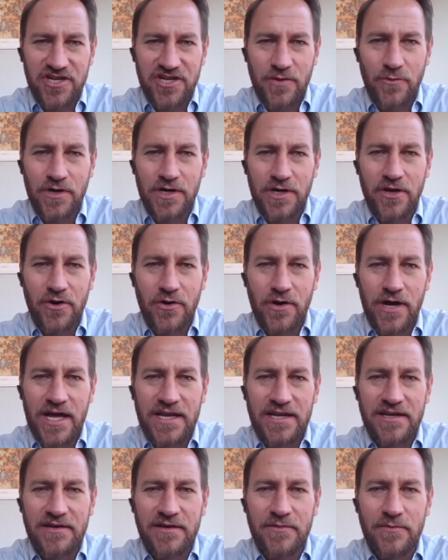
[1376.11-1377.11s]
I want to go ahead
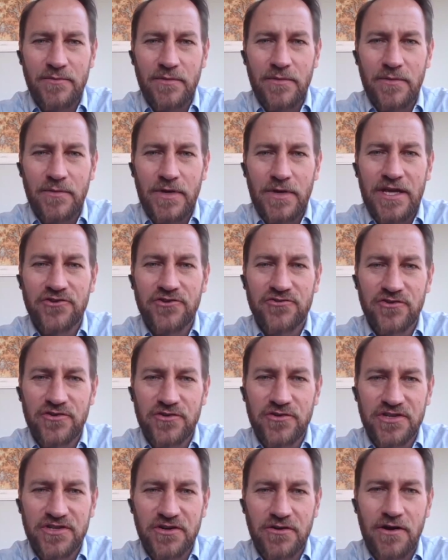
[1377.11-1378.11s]
and
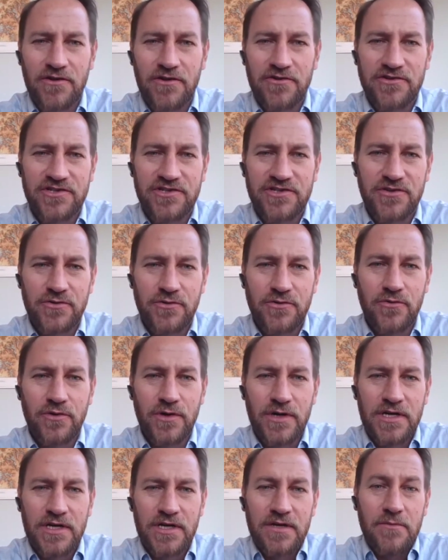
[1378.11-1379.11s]
introduce our other two
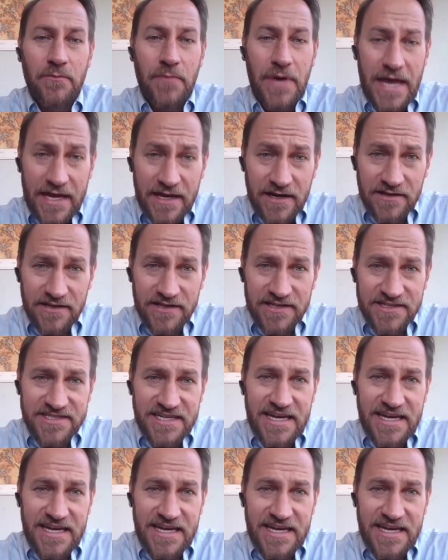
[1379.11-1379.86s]
panelists.